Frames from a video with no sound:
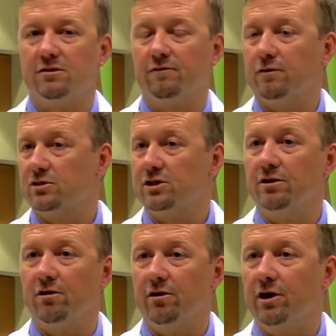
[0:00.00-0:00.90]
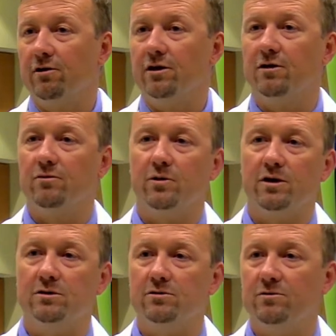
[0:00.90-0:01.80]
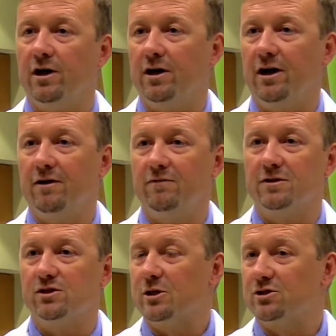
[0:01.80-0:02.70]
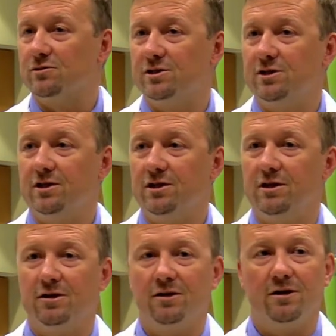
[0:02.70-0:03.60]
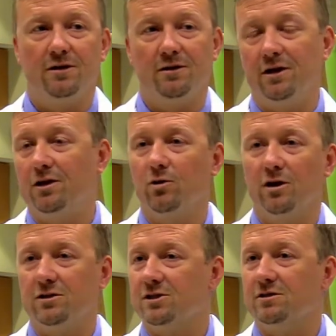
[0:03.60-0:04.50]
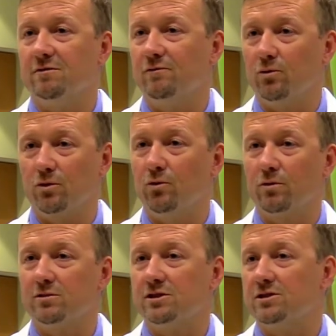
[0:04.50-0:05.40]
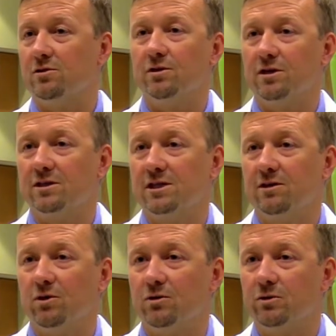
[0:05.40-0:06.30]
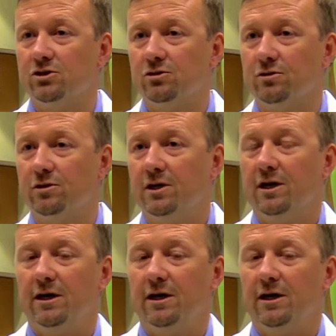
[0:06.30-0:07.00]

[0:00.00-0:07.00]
the first in our area. We do not have this specialty anywhere else in the Four Corners. It's only at San Juan Regional.